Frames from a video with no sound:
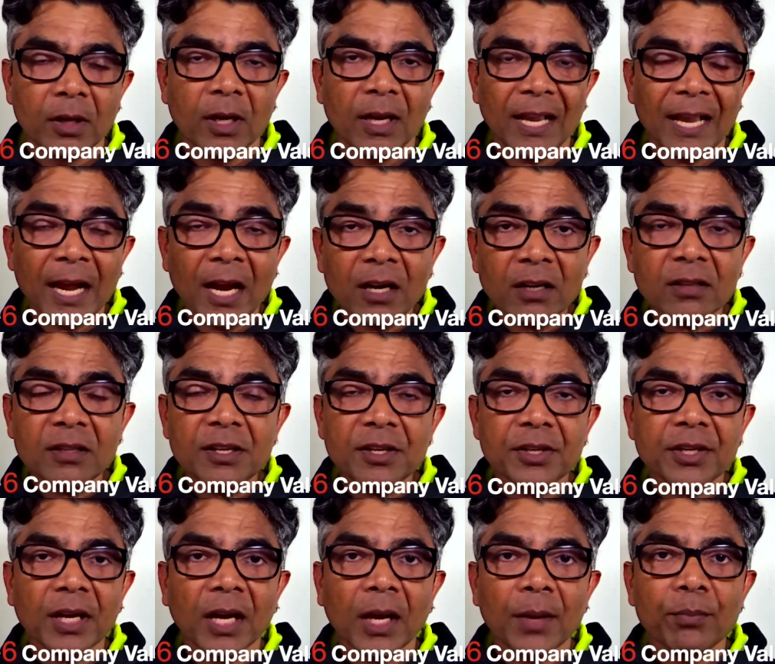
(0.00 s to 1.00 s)
At the
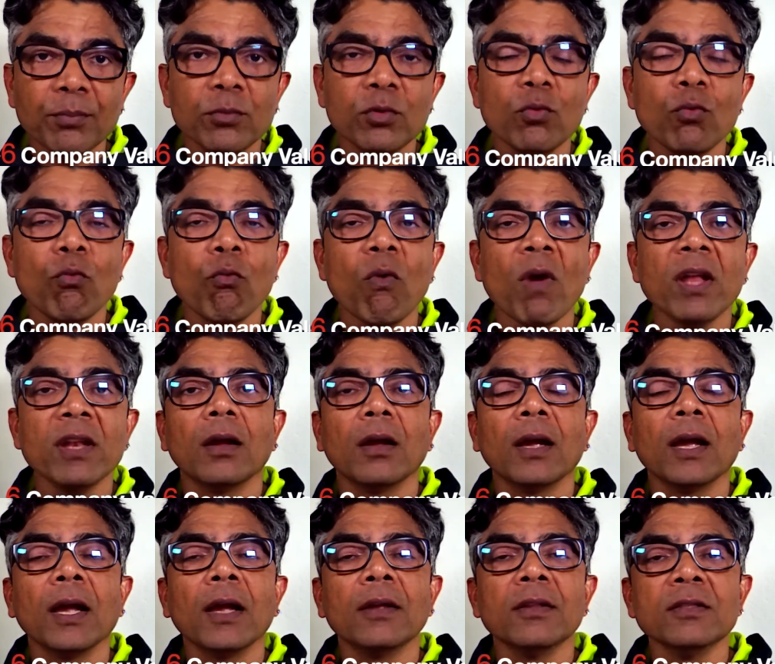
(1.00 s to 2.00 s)
time when
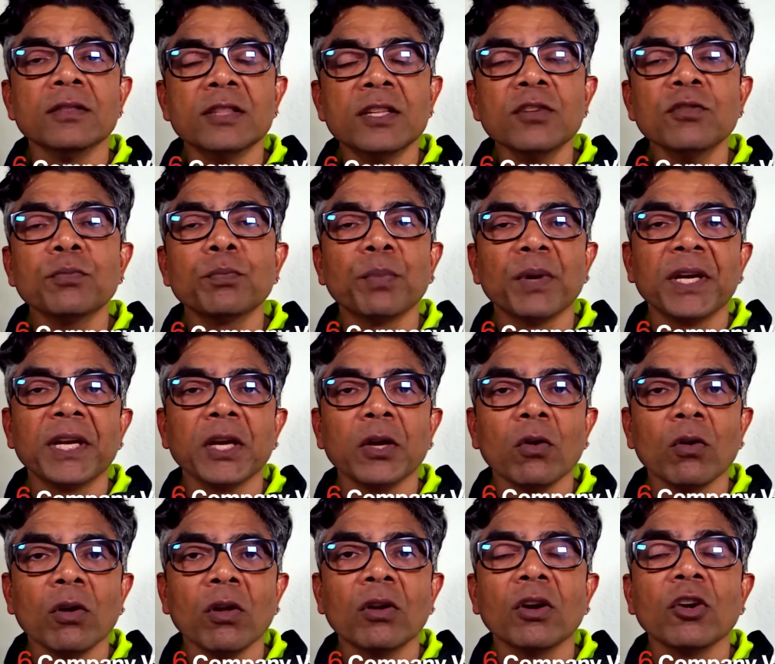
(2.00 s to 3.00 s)
this
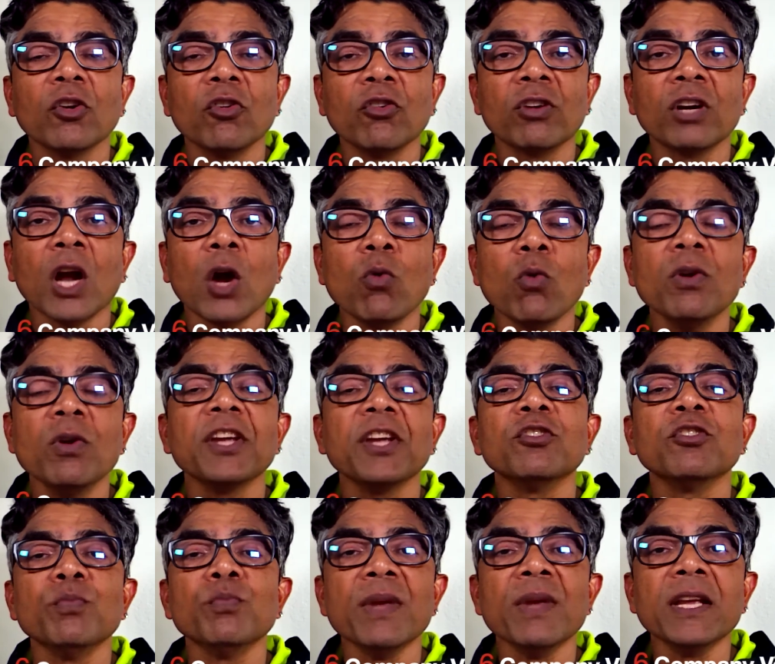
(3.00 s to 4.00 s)
particular round is
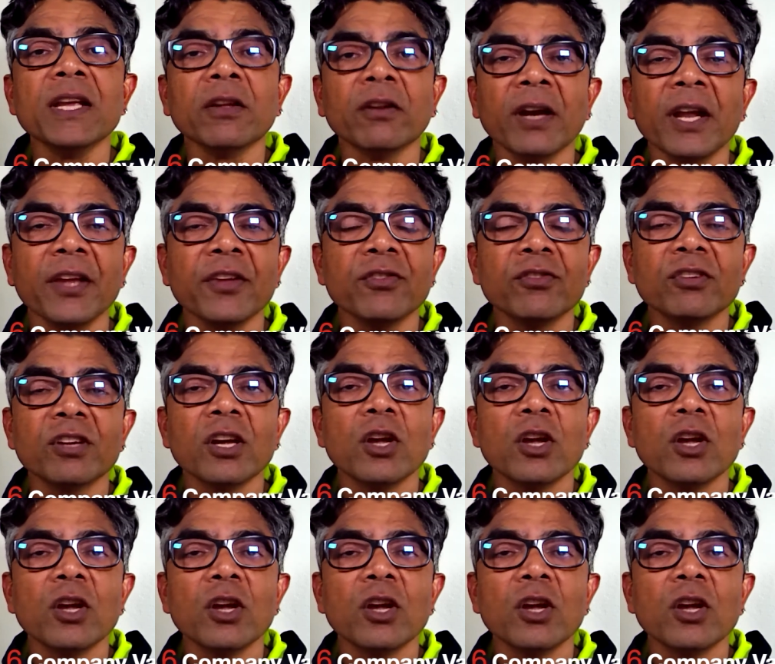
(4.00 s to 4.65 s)
being raised,